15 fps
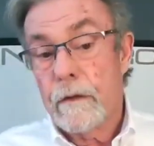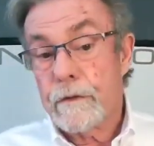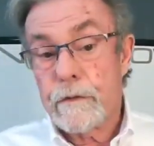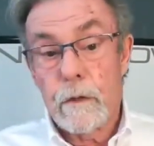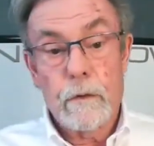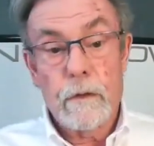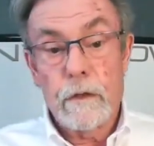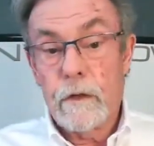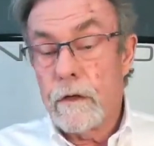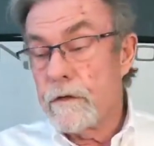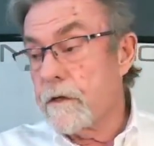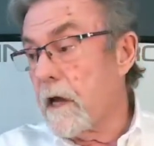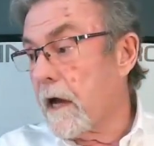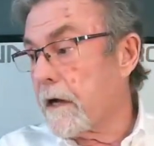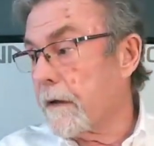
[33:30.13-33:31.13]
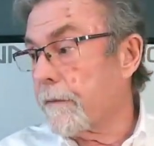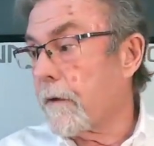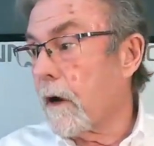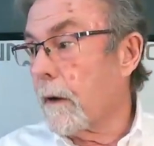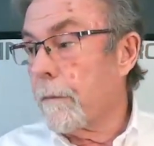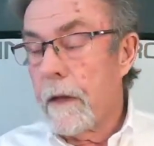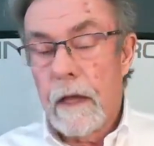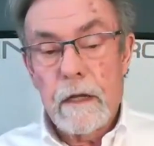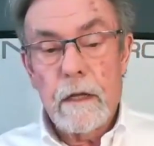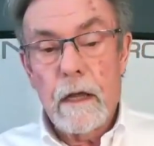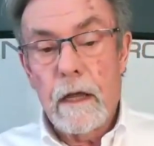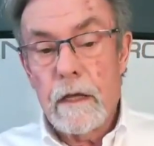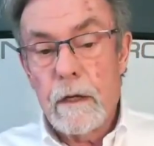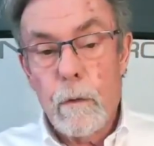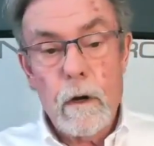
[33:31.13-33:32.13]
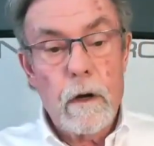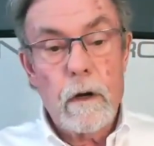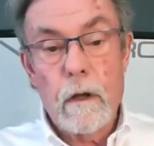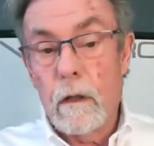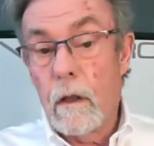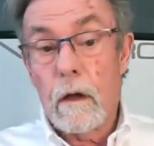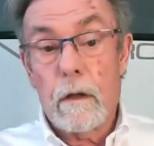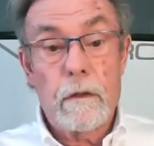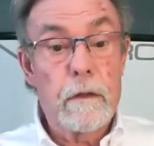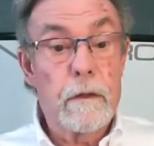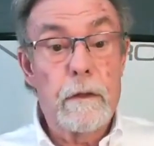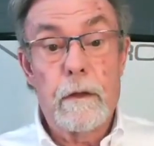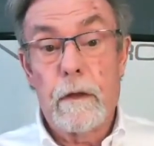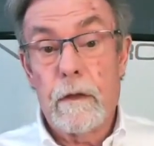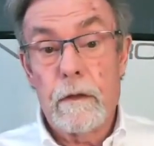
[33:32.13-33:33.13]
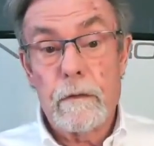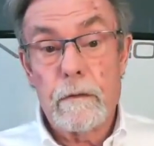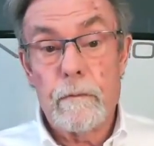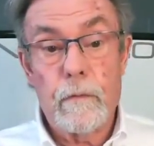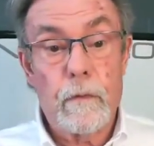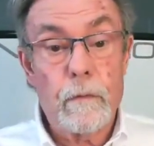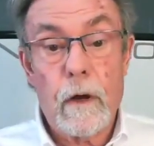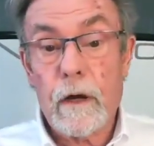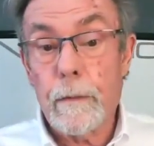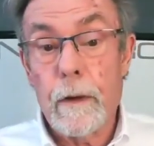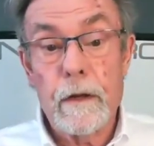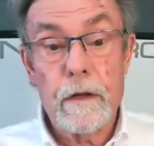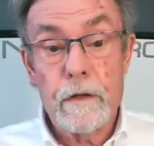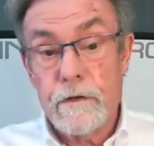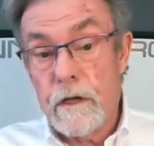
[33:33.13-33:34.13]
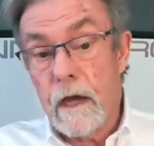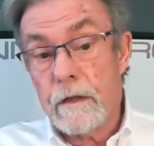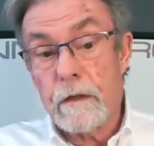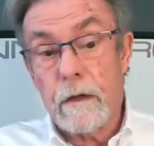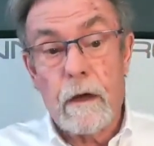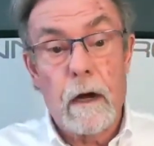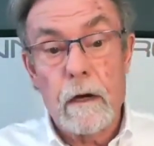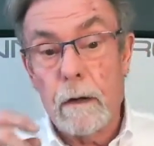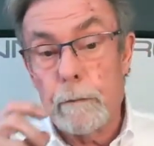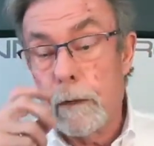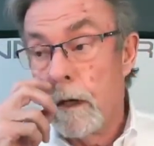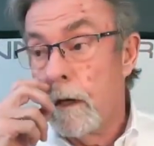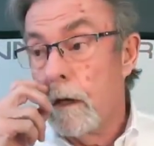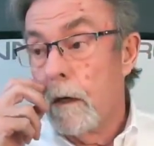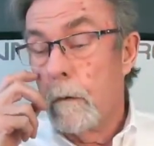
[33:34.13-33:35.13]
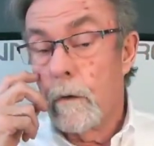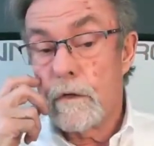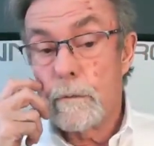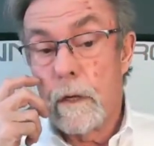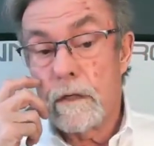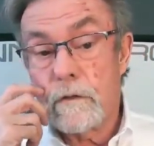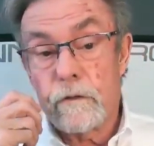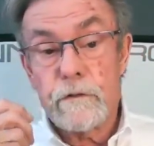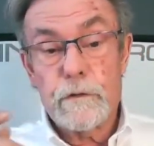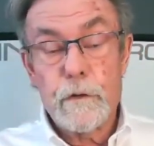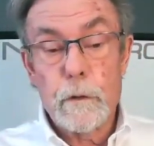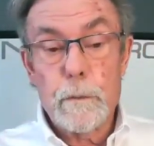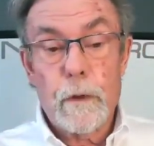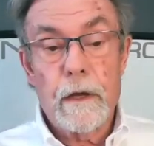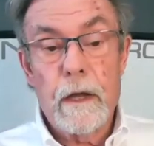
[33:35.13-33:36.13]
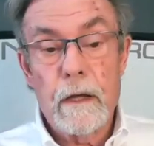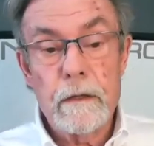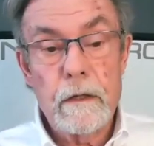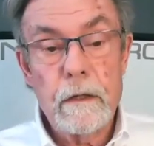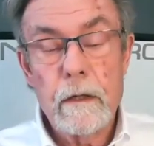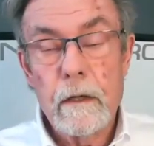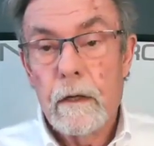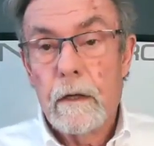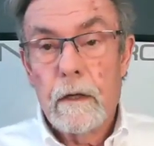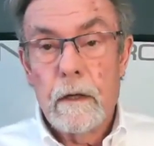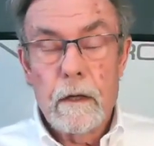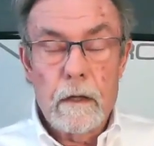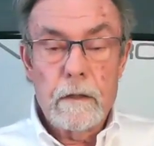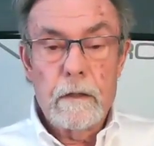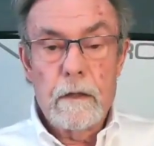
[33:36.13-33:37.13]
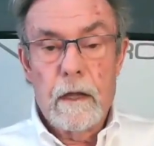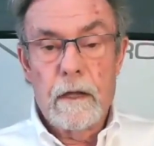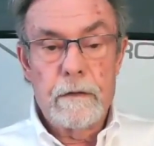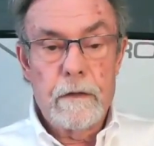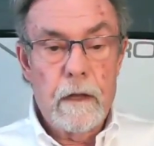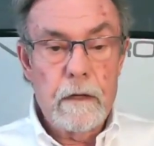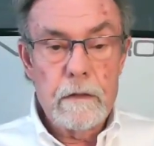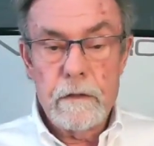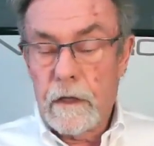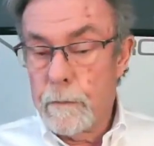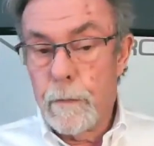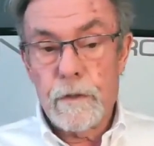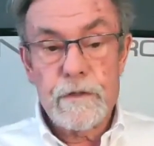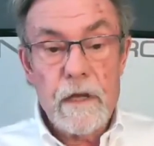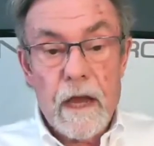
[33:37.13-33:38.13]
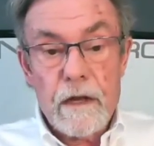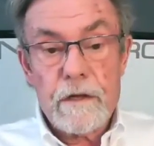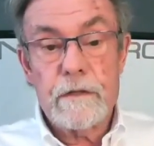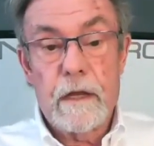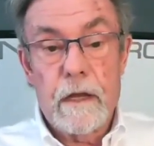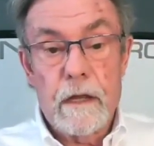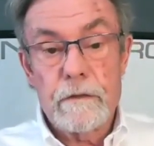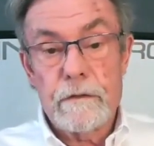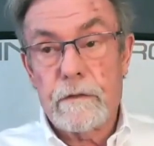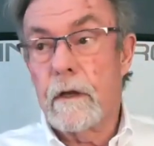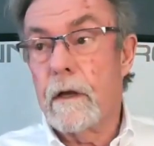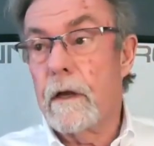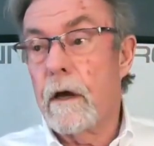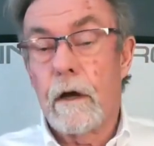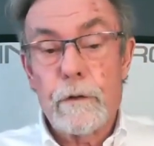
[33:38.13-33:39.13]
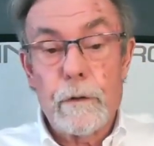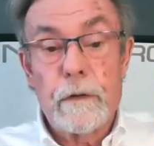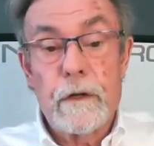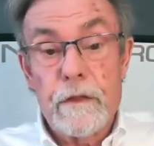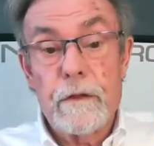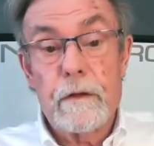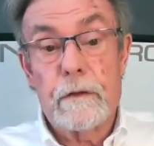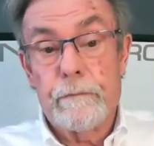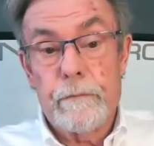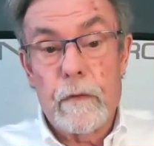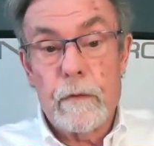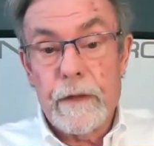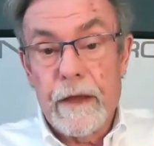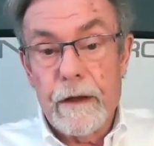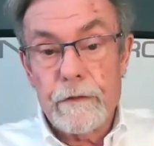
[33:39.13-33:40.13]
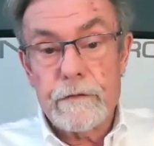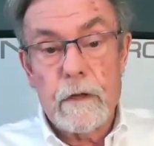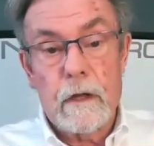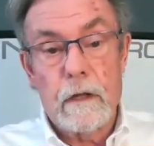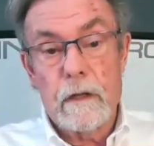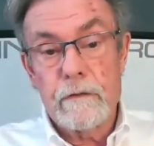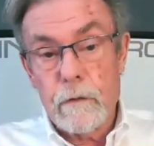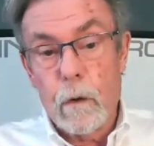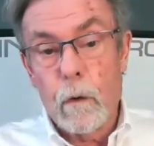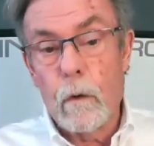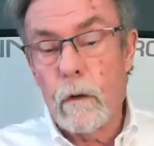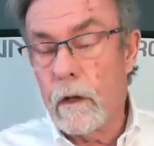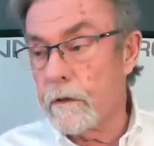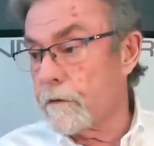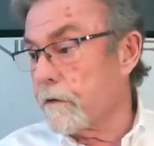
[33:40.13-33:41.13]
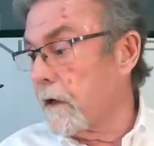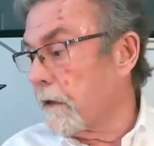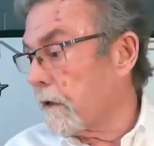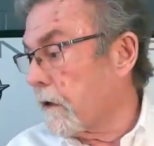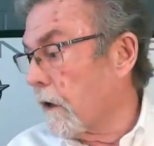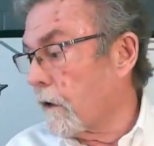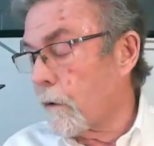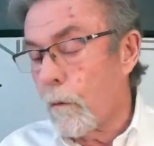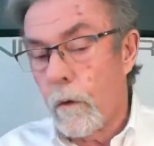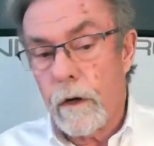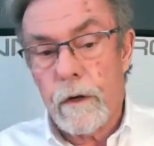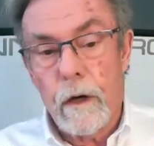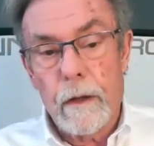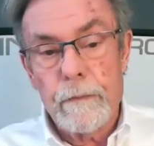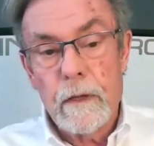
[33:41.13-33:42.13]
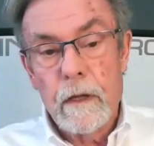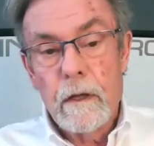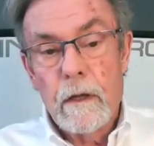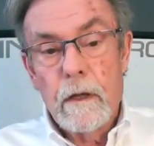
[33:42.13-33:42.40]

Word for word: so that you can jack it up any, anywhere along the rocker panel, you can jack the car up, which makes it super handy. And, and then you put jack stands uh, underneath it on the outside. It leaves the whole underside of the car to work on.